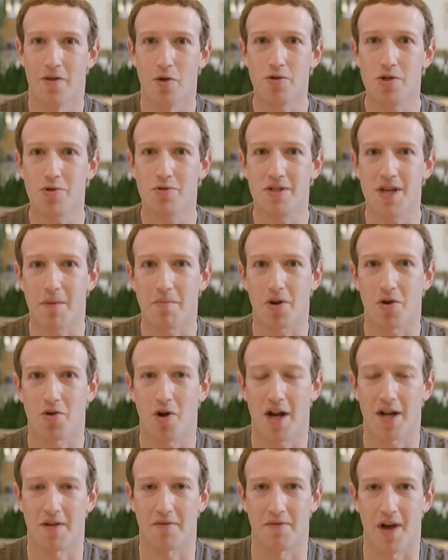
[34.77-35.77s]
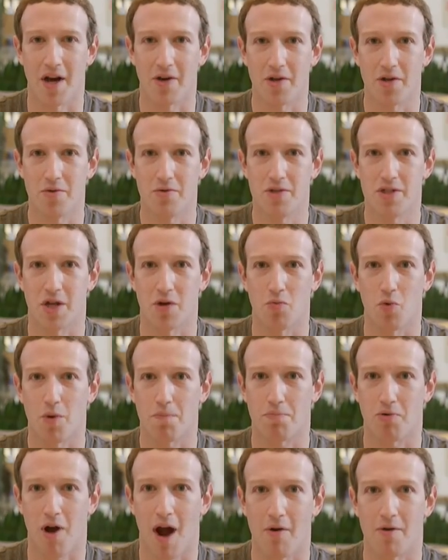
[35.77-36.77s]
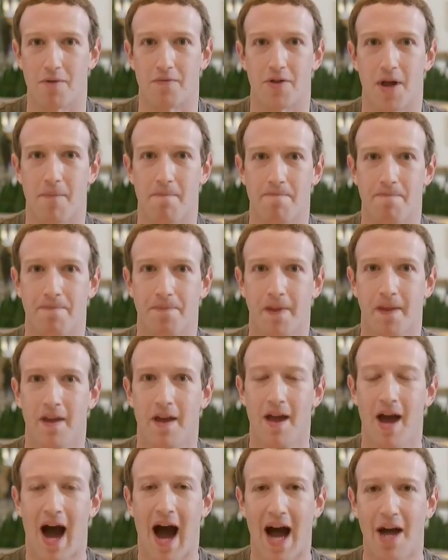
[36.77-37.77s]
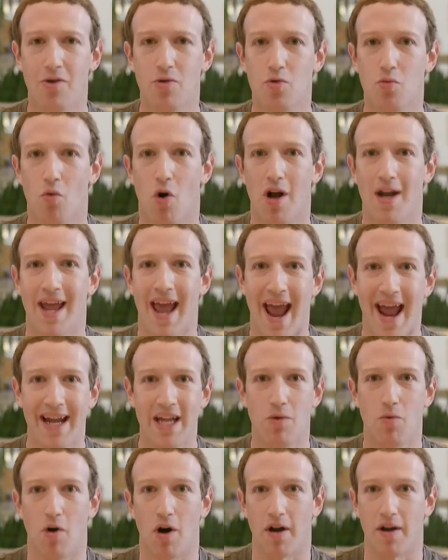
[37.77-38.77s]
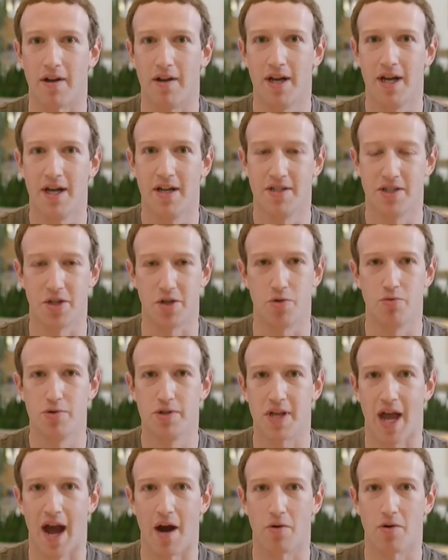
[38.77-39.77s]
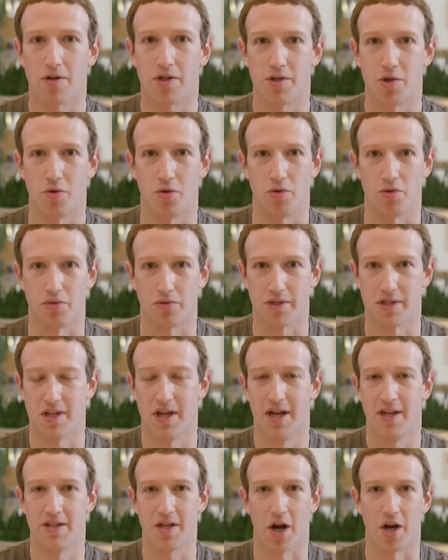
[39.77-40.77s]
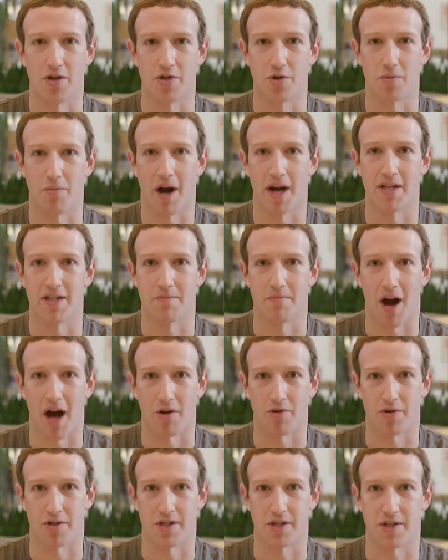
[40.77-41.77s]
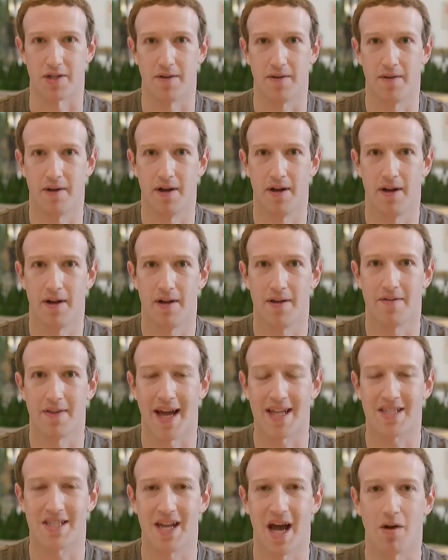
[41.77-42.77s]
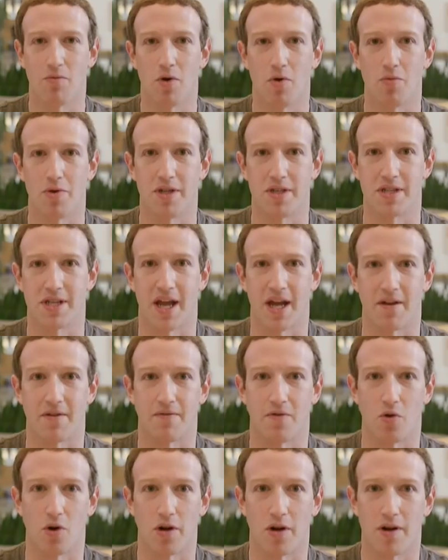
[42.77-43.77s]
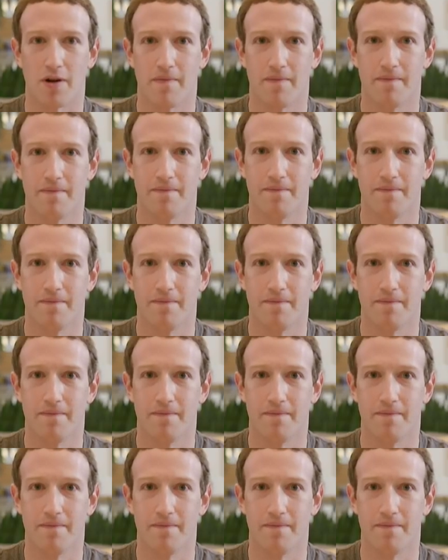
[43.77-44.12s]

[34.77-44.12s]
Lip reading: Those are democratic values, and we're proud of them. I don't want anyone to use our tools to undermine democracy. That's not what we stand for.